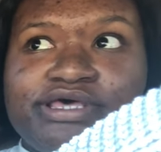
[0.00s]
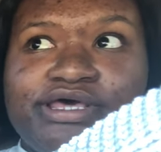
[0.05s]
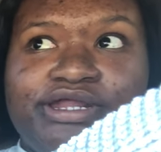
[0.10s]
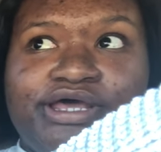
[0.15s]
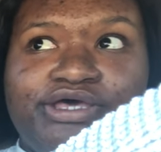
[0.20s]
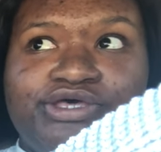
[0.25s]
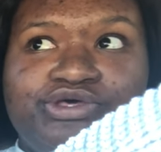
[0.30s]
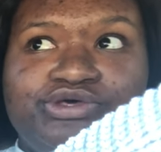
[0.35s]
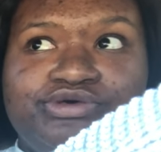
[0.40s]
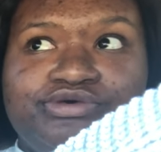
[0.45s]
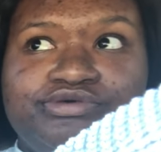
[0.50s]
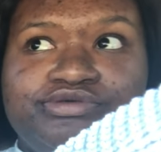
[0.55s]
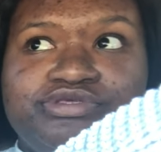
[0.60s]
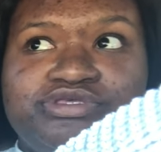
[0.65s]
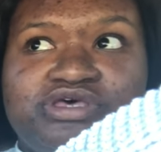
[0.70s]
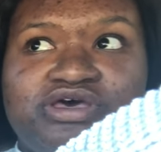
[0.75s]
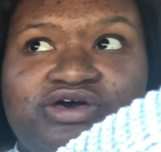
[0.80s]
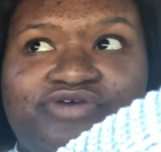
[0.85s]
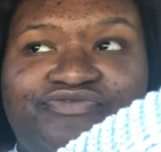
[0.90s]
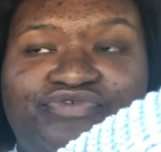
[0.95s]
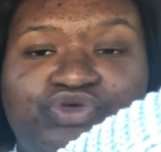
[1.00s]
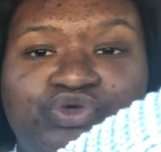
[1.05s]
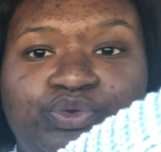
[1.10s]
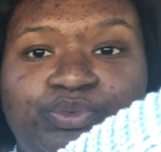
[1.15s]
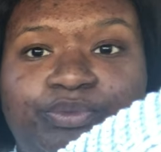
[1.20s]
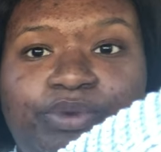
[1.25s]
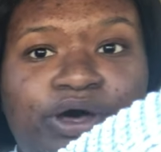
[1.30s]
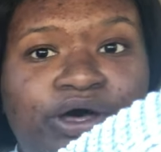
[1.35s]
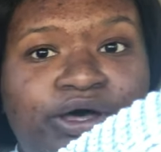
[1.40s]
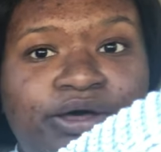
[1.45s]
And I use a few
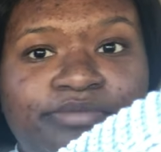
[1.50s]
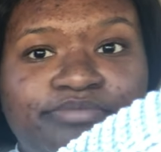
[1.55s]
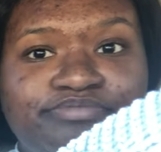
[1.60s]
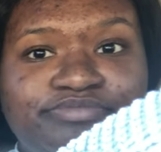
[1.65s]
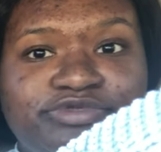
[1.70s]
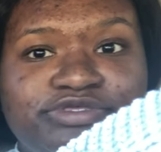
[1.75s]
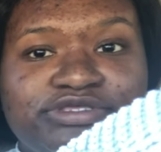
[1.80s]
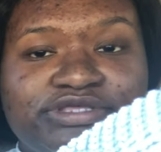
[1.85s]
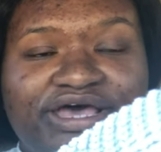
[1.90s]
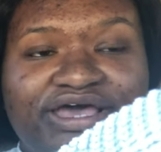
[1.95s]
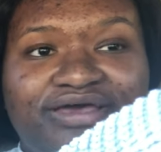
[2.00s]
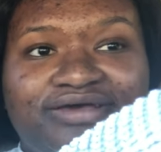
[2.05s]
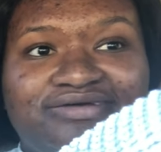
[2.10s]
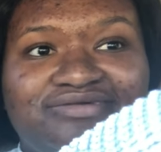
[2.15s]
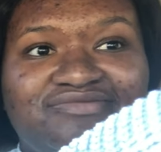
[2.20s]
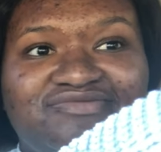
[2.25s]
pumps, like